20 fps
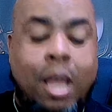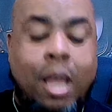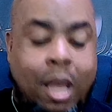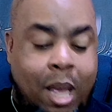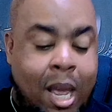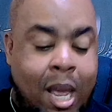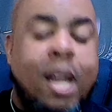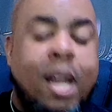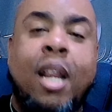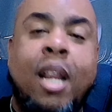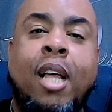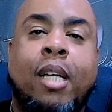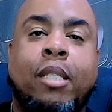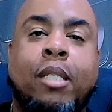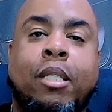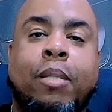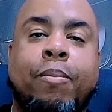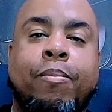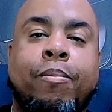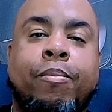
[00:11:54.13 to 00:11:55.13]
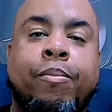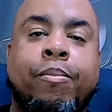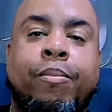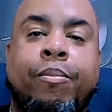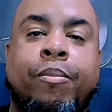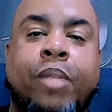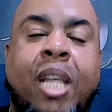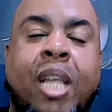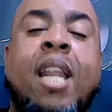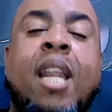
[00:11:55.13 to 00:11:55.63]
And it is.
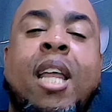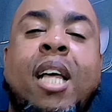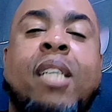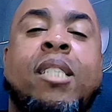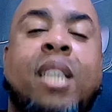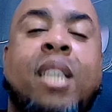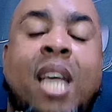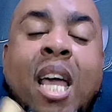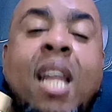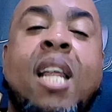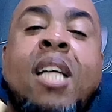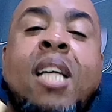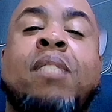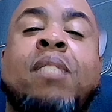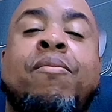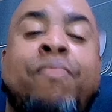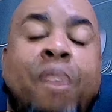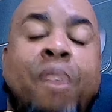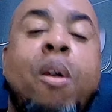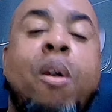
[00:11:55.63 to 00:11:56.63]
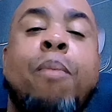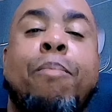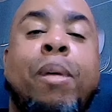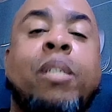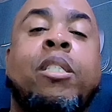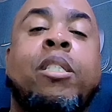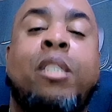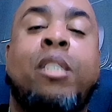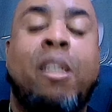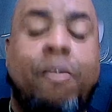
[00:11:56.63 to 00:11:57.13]
It is very
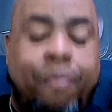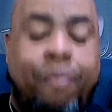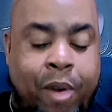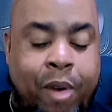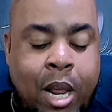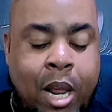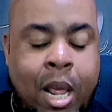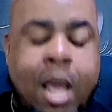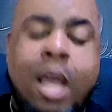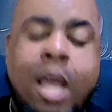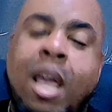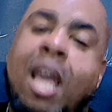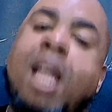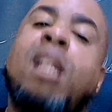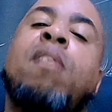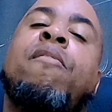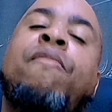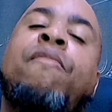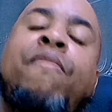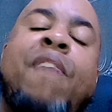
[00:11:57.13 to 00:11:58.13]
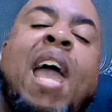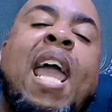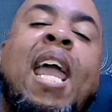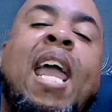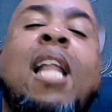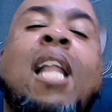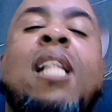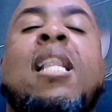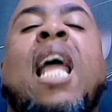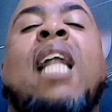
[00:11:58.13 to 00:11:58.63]
much different in the
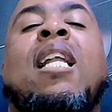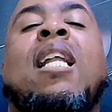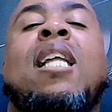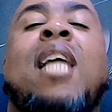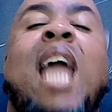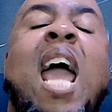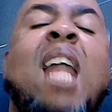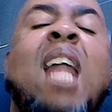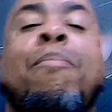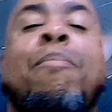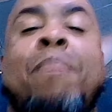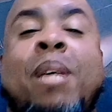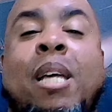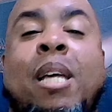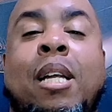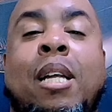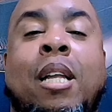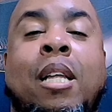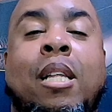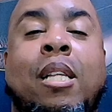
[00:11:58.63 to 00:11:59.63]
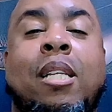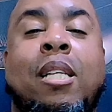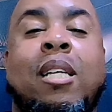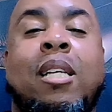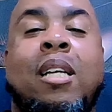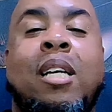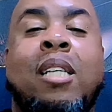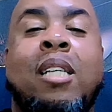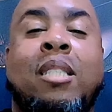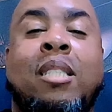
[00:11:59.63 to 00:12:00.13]
vein that Ganymede
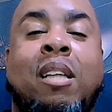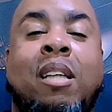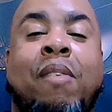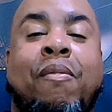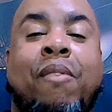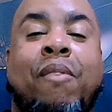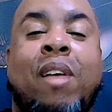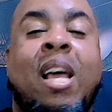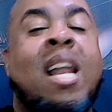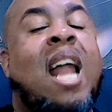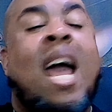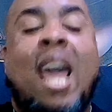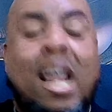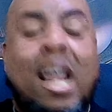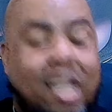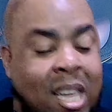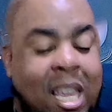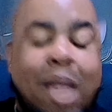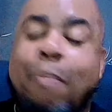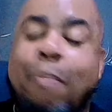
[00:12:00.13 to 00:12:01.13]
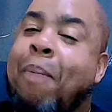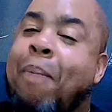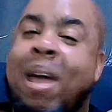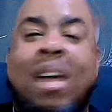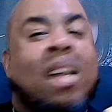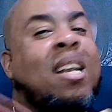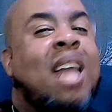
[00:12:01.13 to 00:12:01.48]
is different. And I hate to keep making